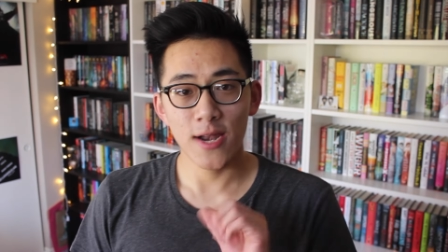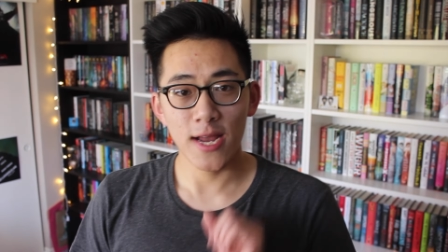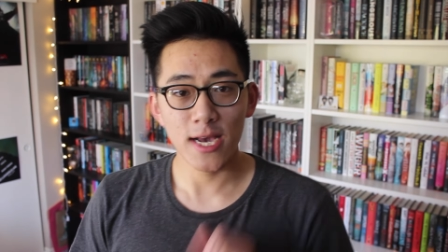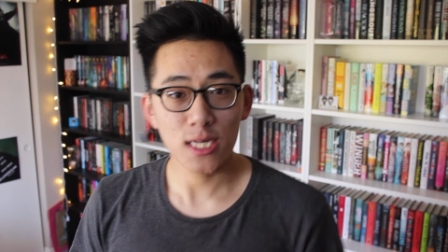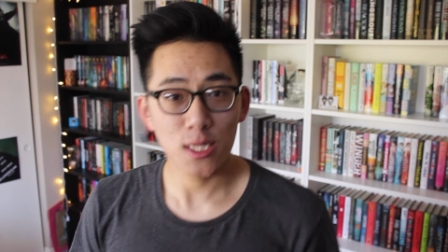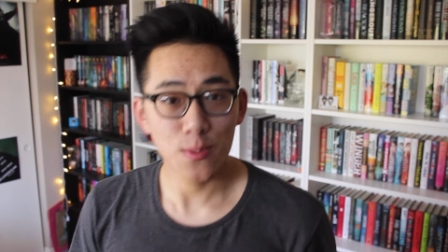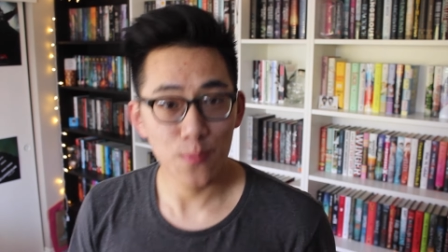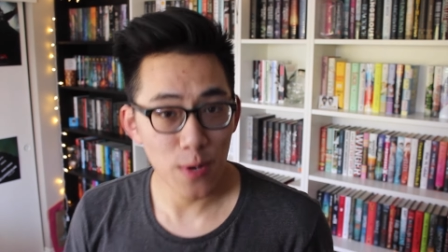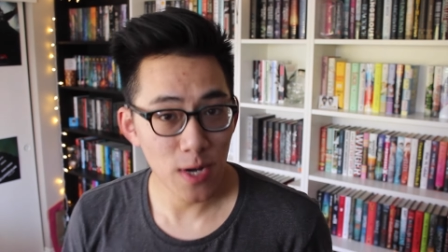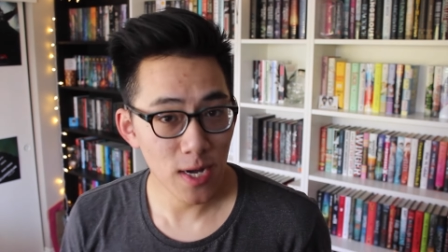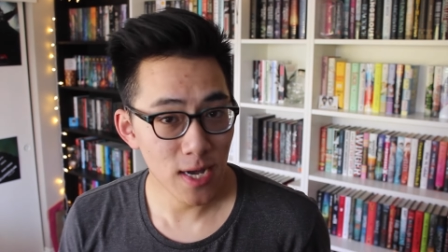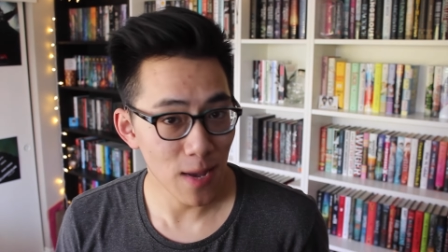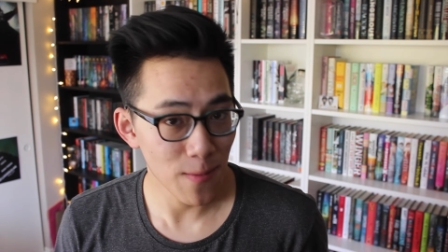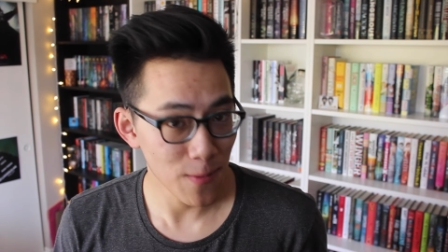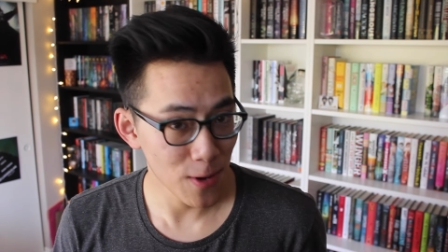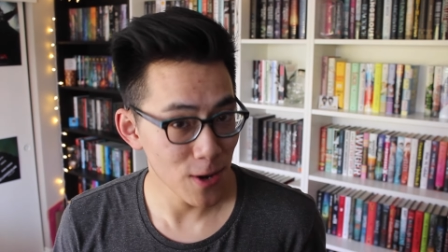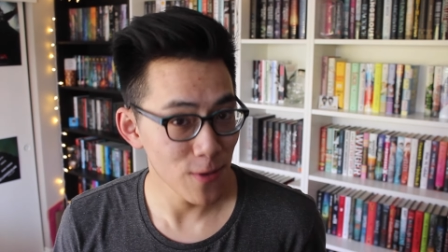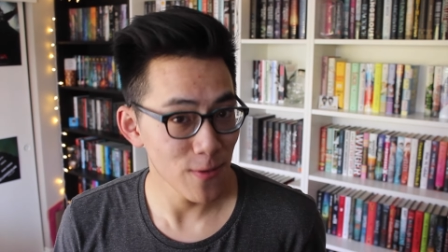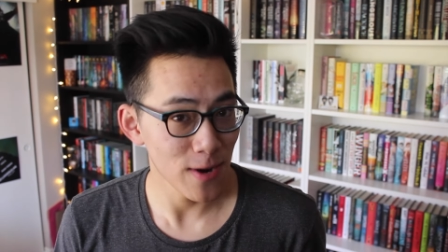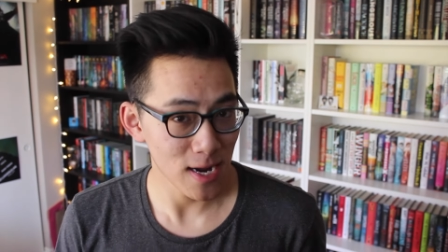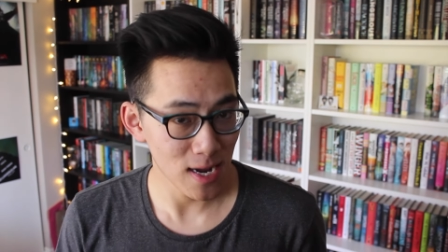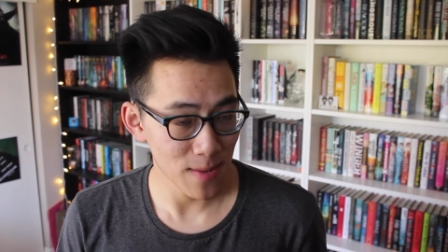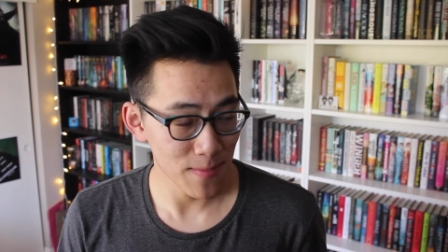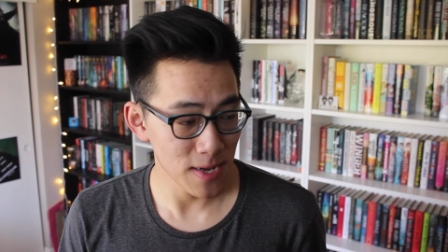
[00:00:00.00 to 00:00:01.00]
The next book I'm going
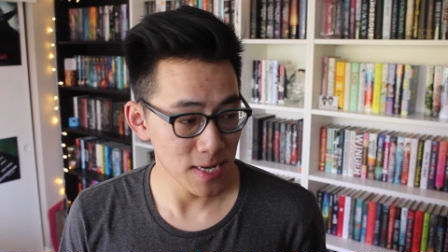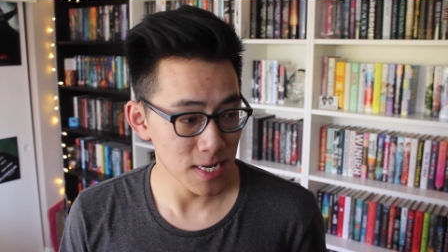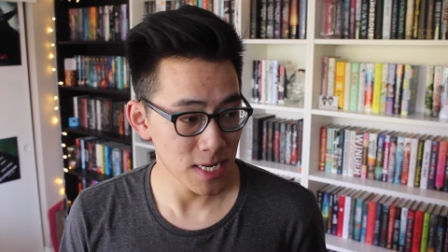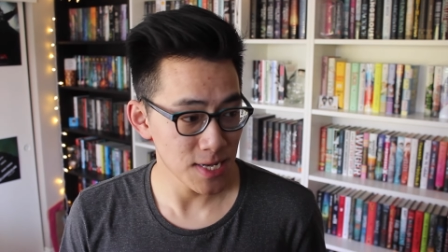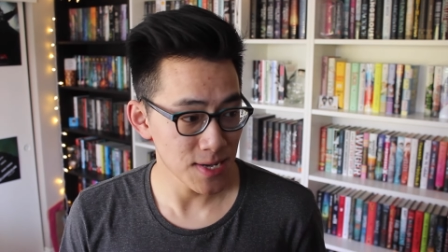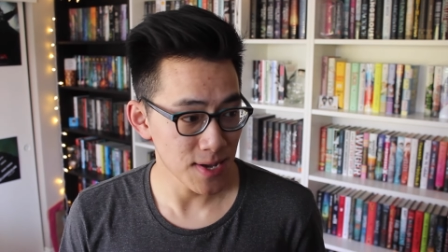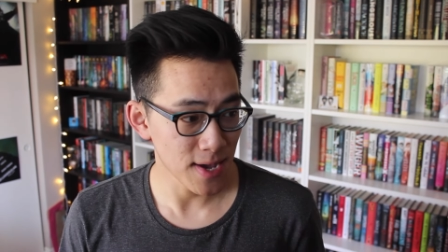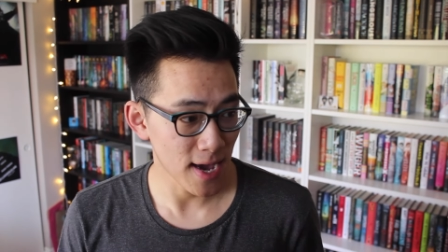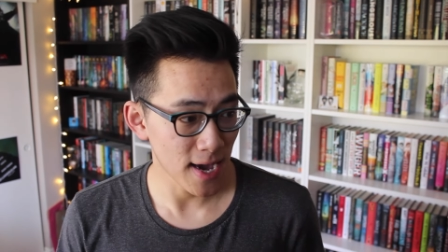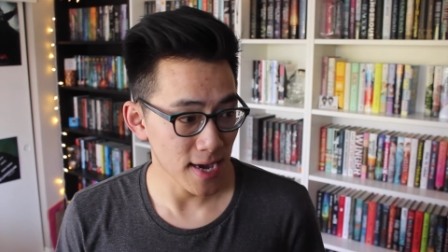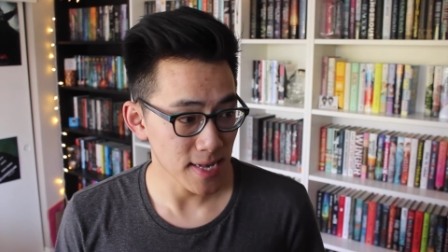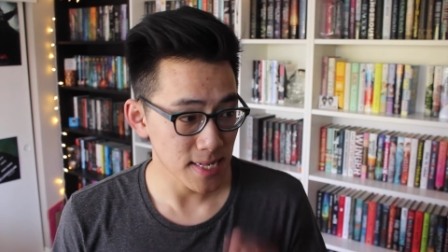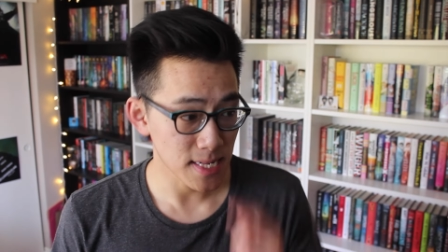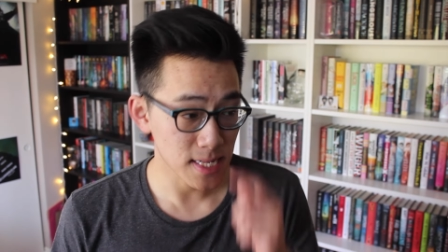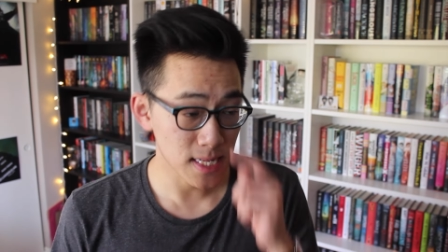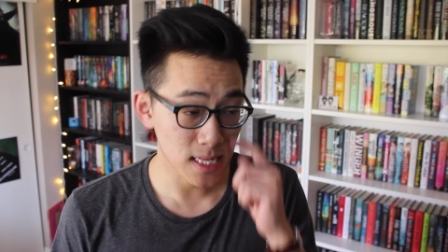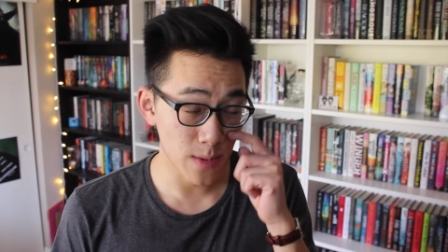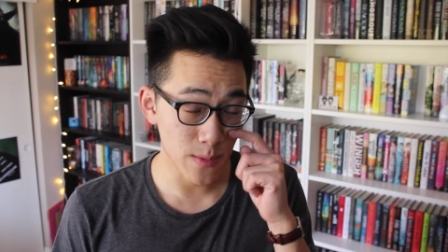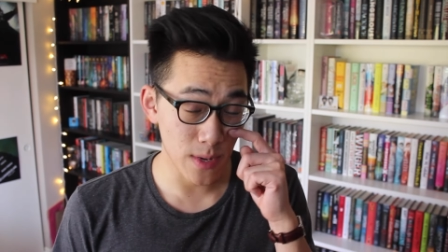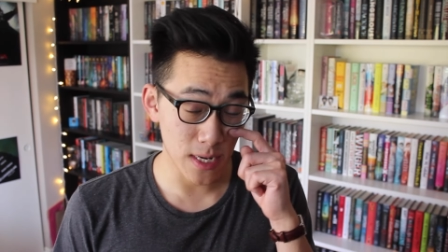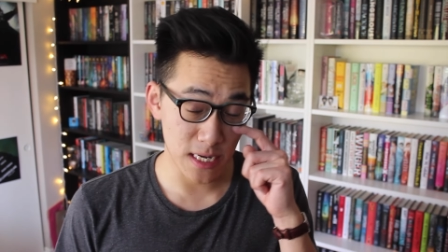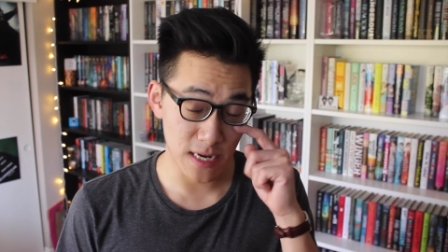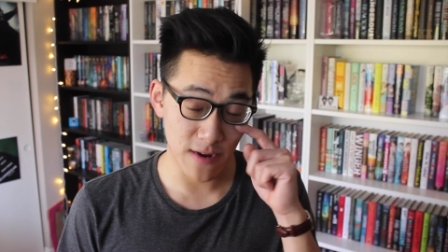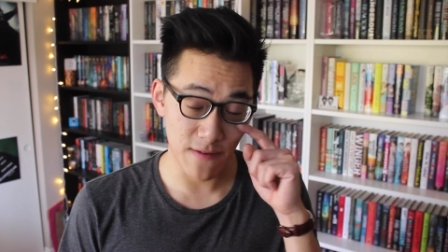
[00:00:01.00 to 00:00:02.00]
to recommend to you guys is
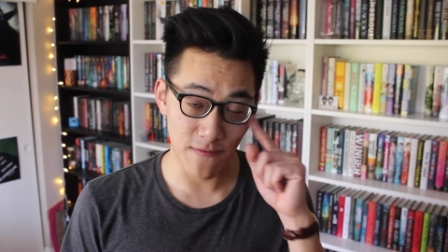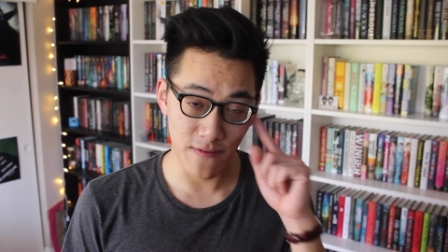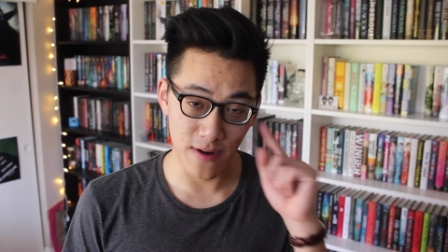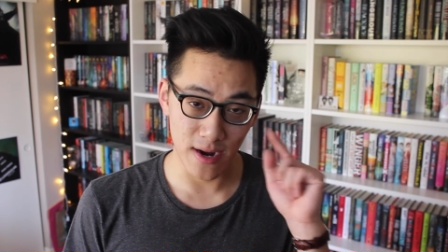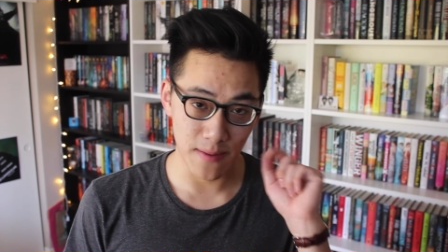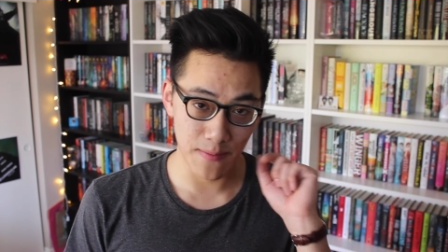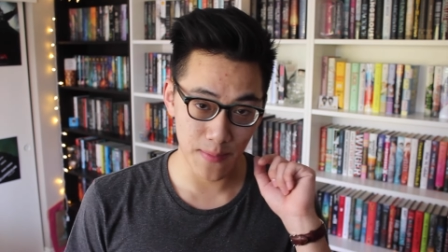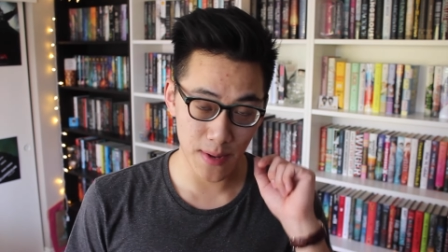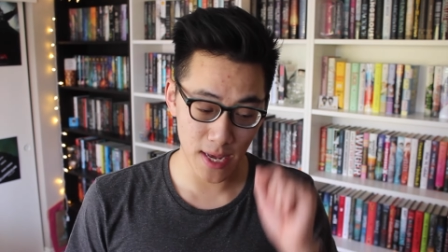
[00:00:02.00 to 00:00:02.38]
somewhat different